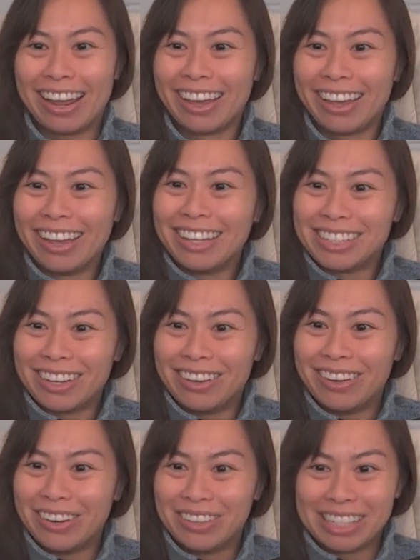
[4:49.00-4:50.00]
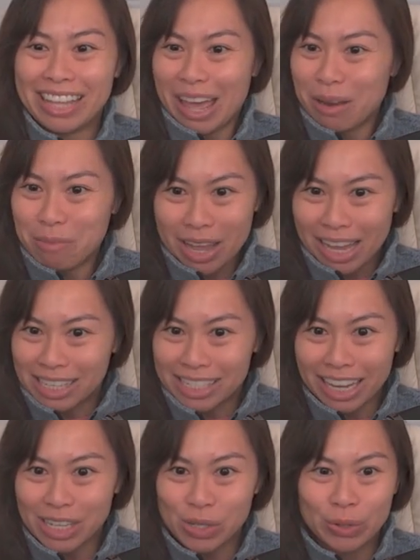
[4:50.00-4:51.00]
Okay, so here's the NBA
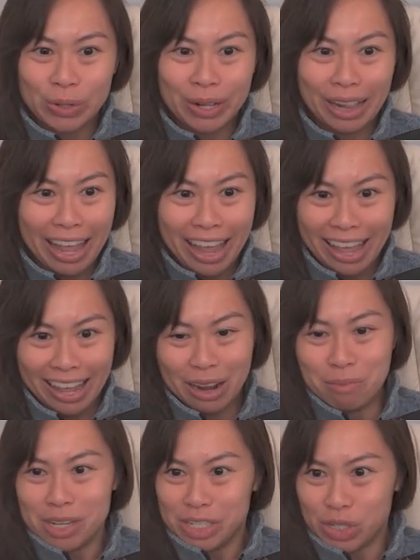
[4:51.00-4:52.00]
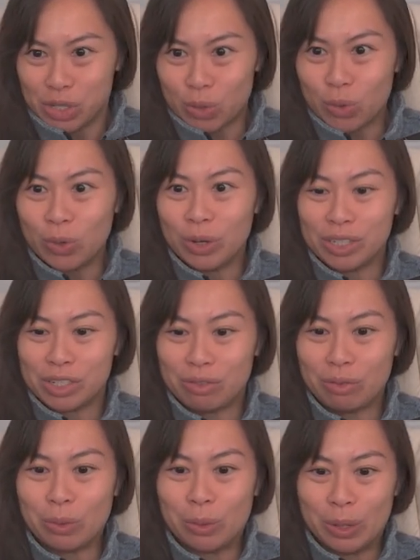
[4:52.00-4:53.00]
schedule and a bunch of scores
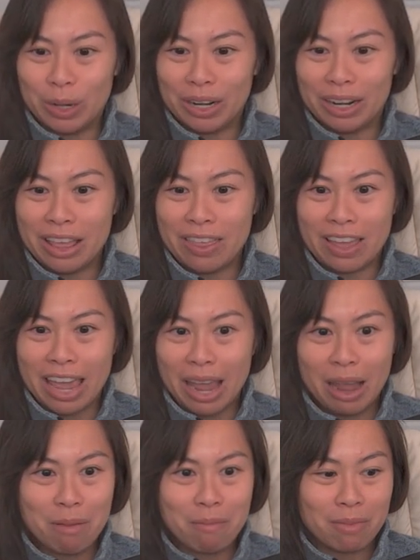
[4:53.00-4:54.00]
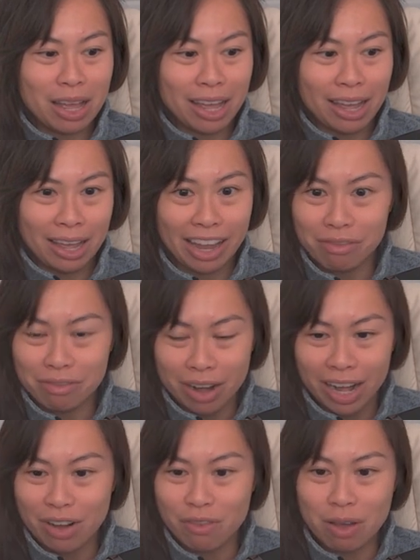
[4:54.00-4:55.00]
for the game tonight,
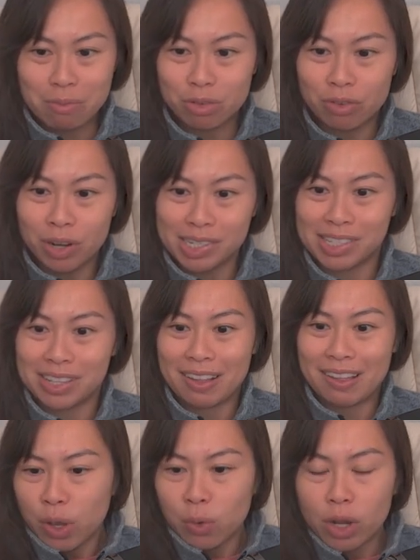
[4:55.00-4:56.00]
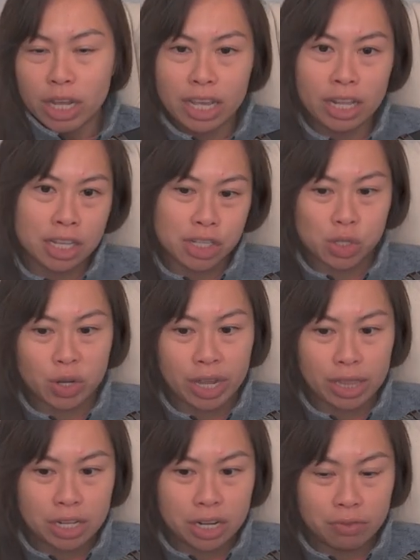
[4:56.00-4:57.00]
Friday, November 1st. Now I want to
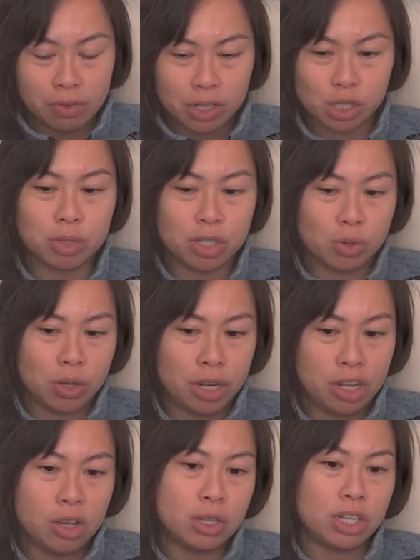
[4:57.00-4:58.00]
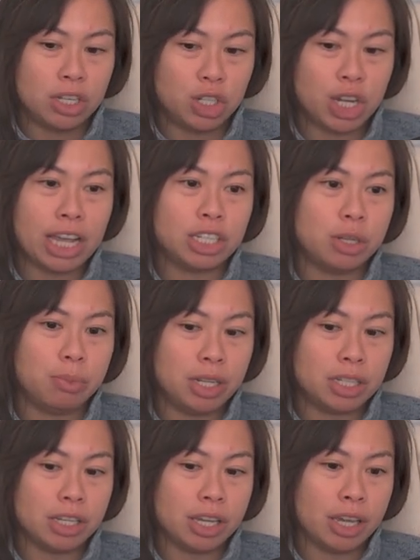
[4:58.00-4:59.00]
illustrate the difference between using
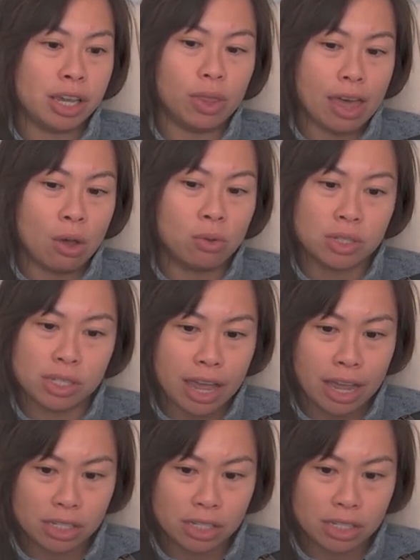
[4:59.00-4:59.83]
ChatGPT without